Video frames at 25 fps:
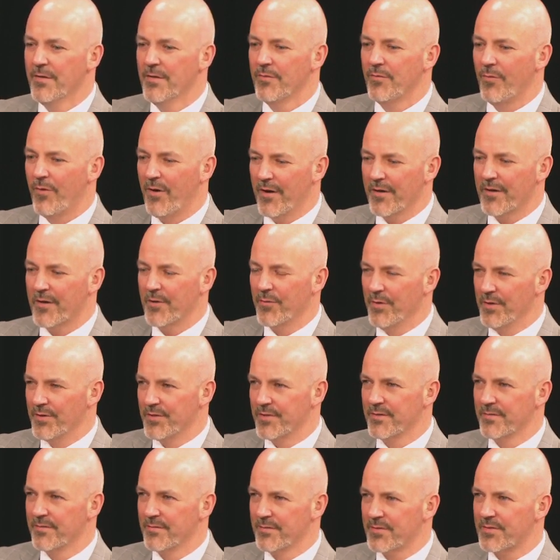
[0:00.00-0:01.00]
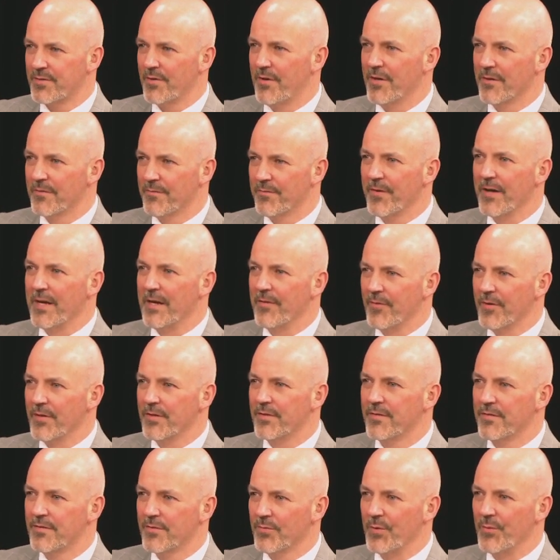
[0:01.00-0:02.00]
Walker was strong favorite
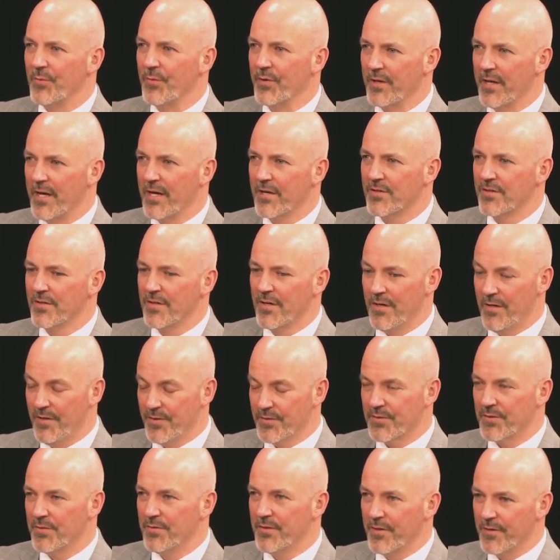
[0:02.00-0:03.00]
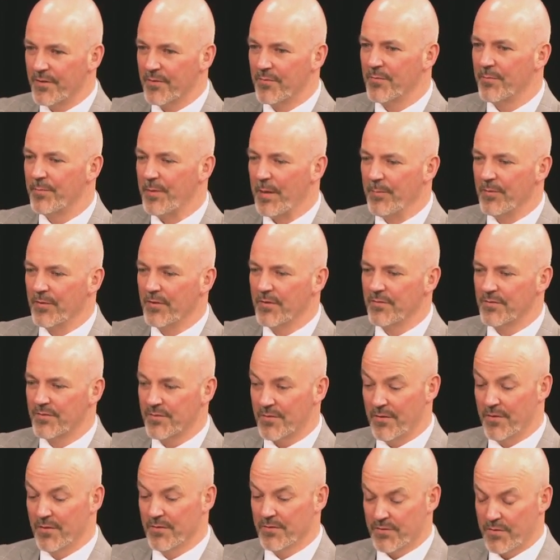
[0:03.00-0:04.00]
to win re-election, also another Republican
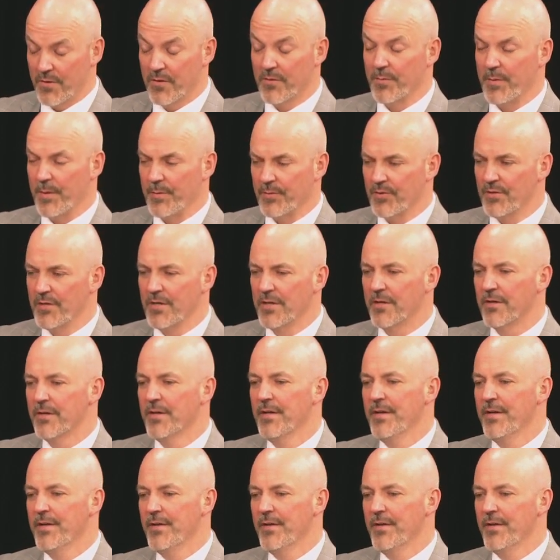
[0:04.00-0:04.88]
strong strong Republican year.